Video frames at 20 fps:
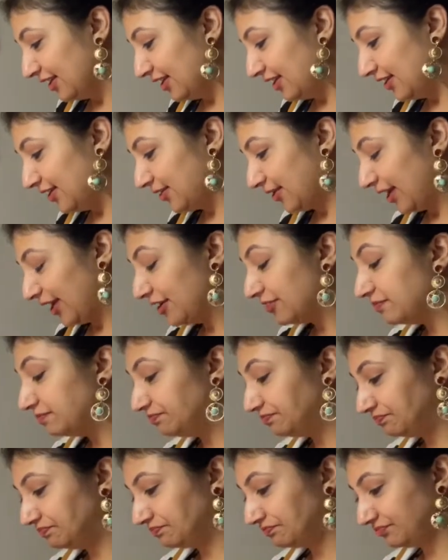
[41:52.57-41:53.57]
Okay?
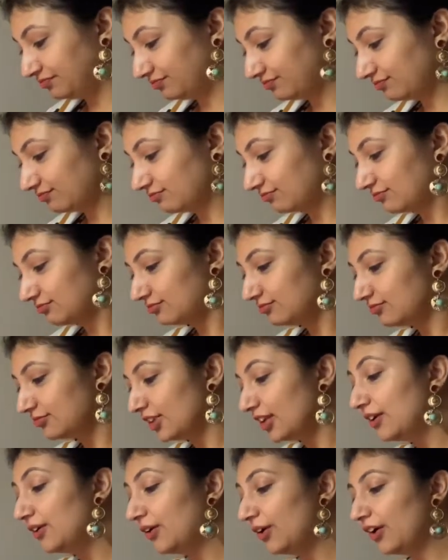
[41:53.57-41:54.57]

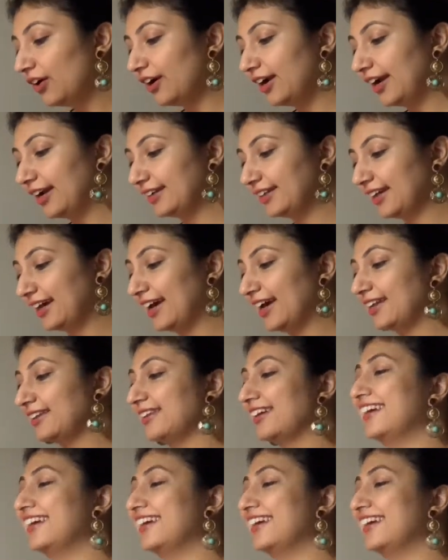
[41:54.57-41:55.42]
All right, and